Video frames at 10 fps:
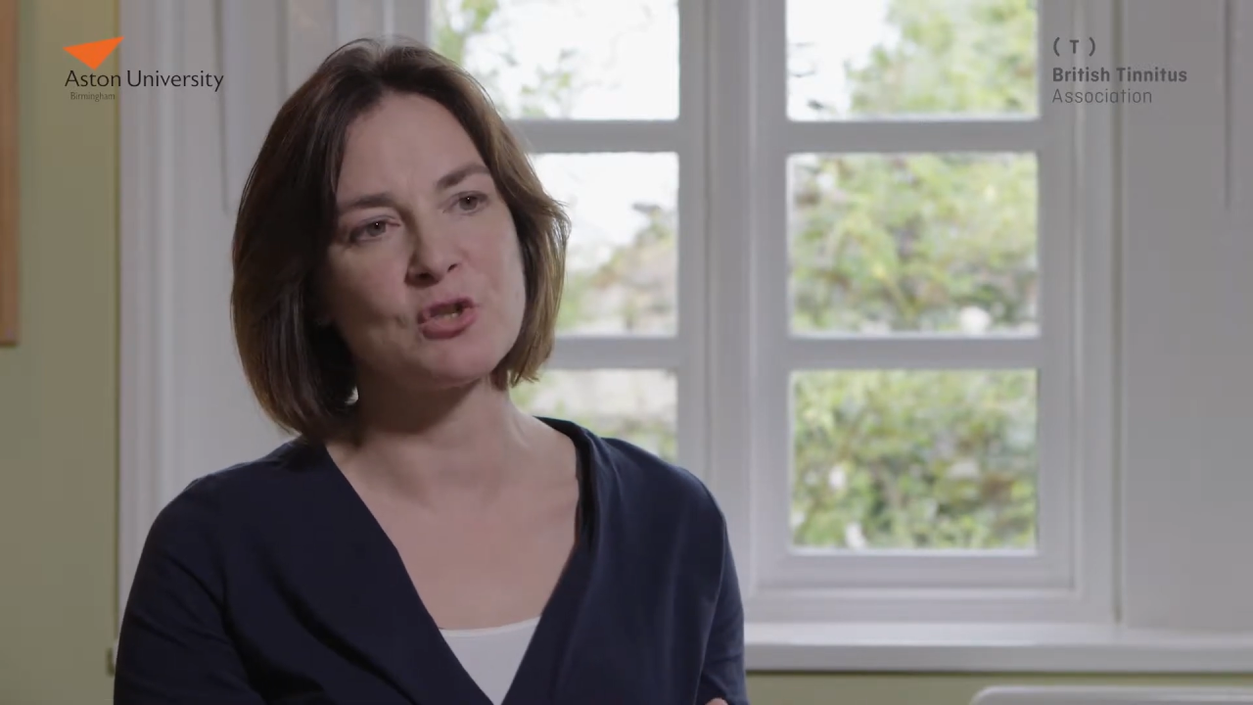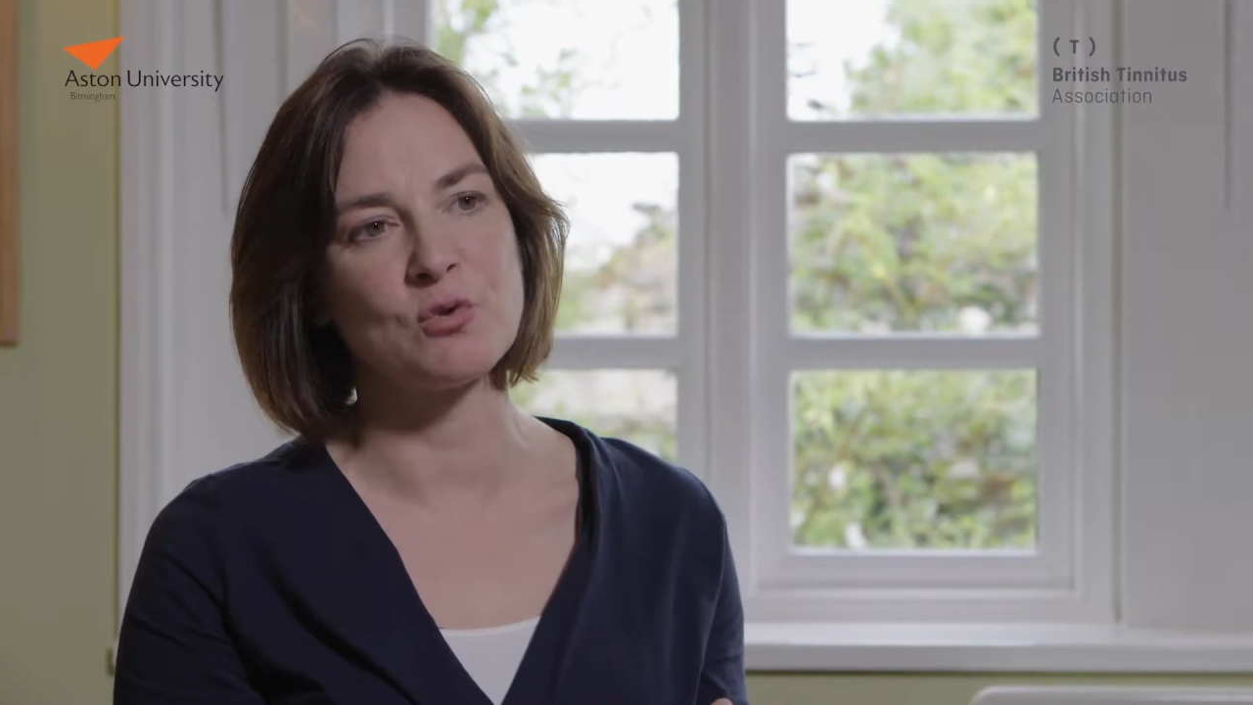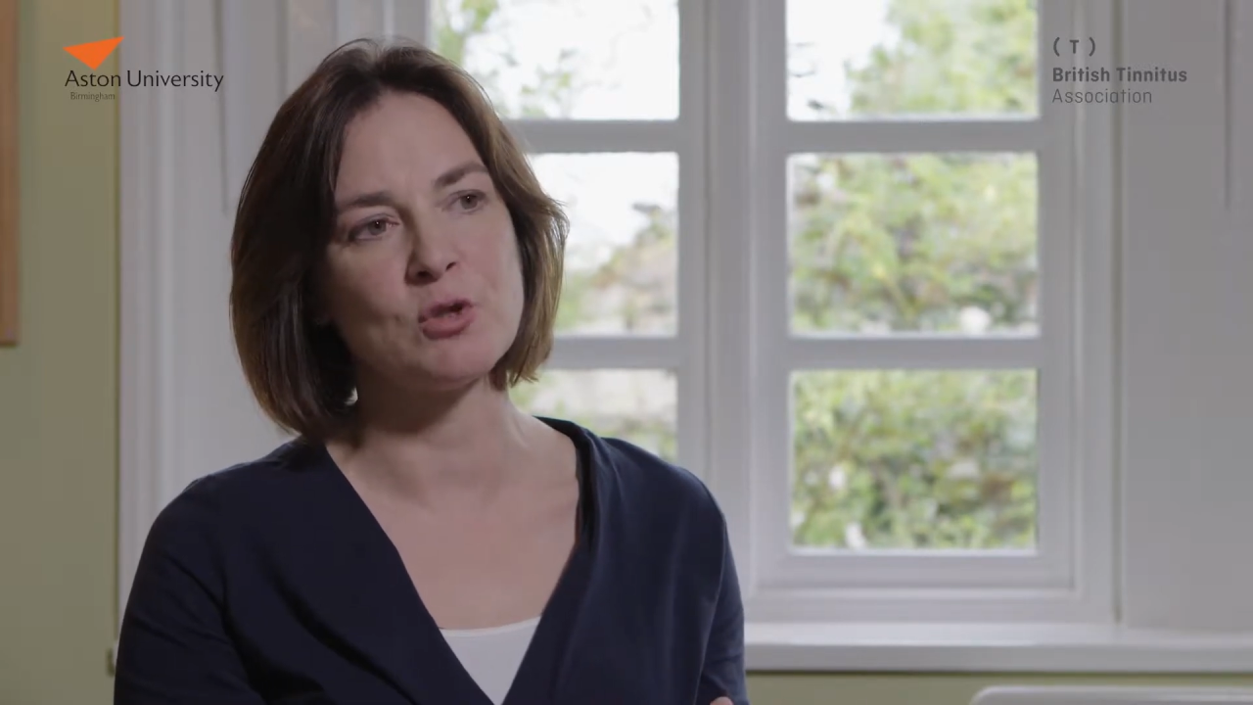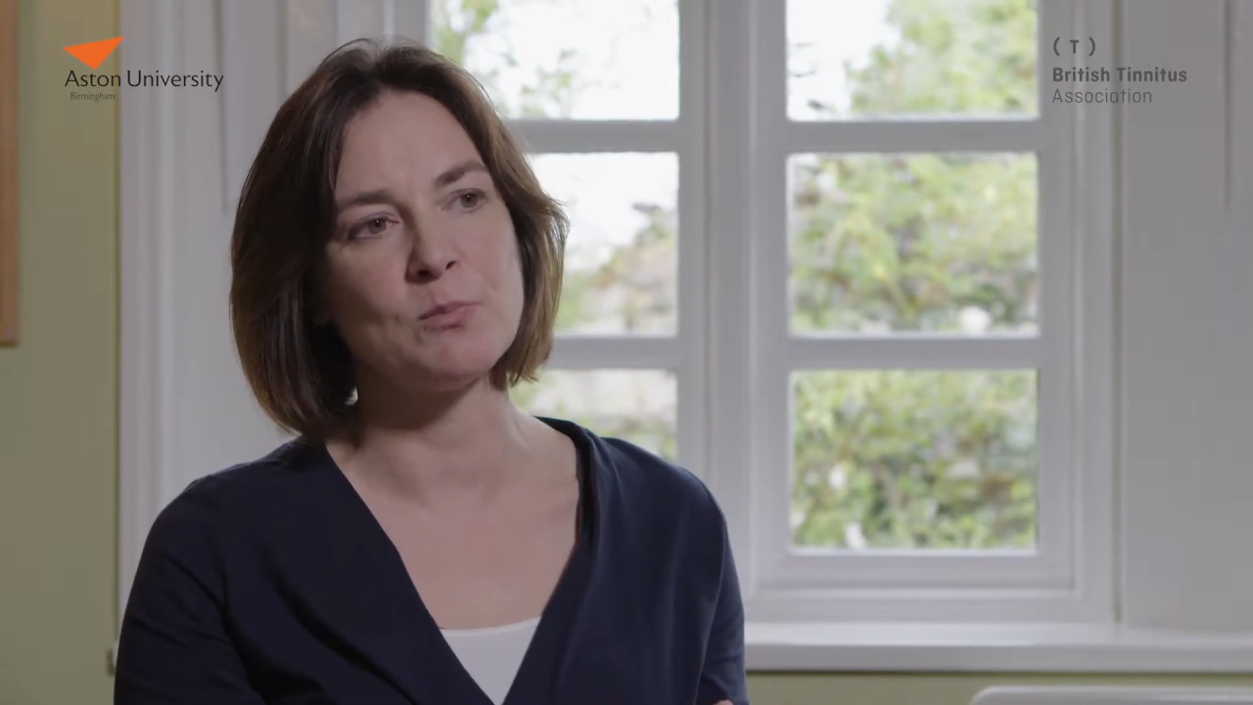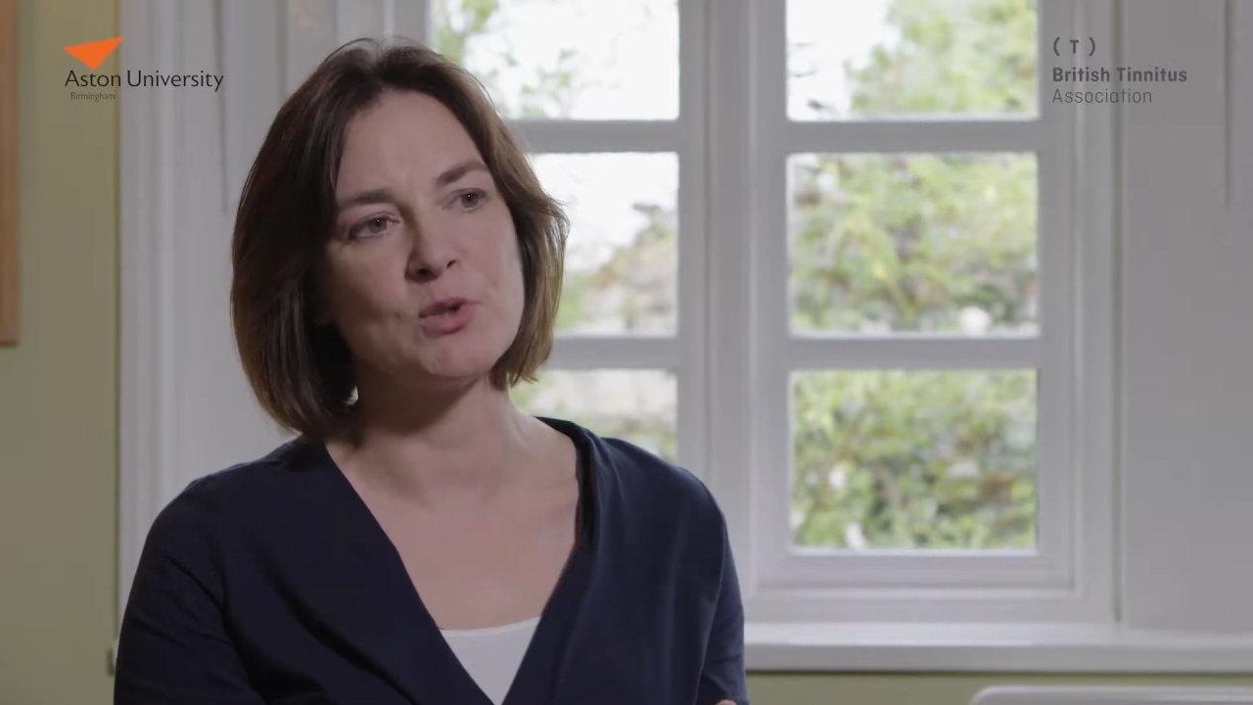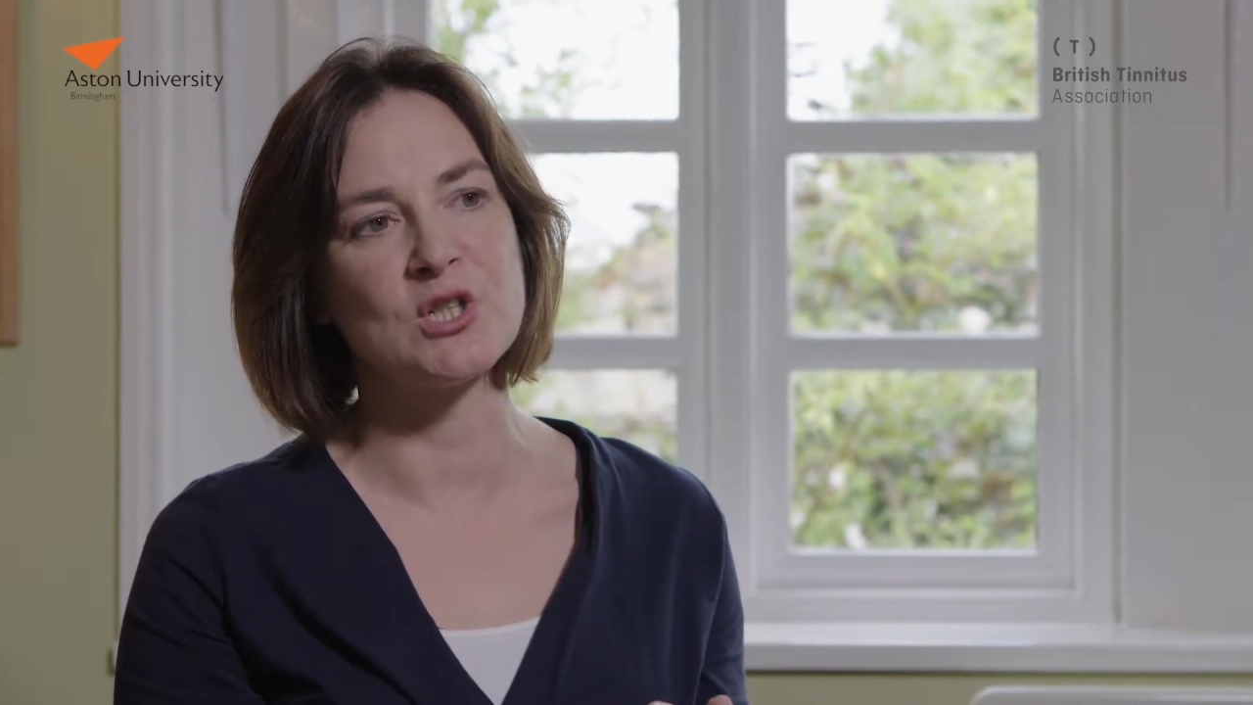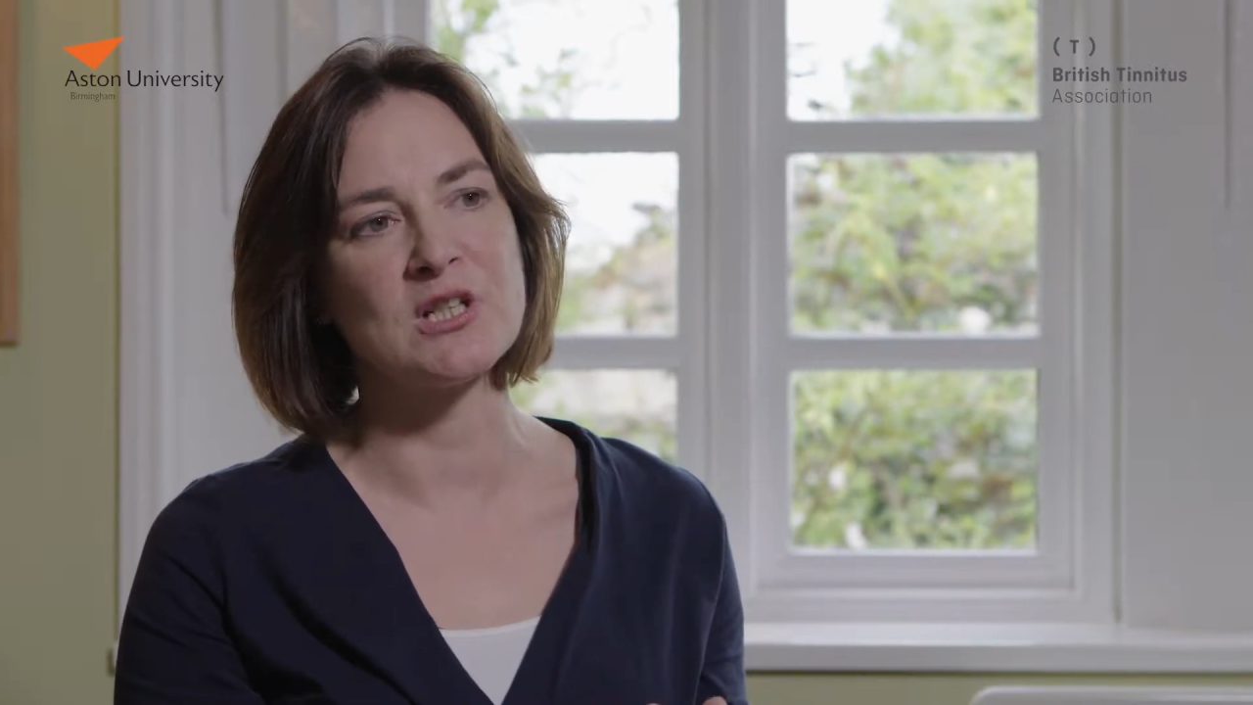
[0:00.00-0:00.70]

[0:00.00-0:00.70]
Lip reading: group which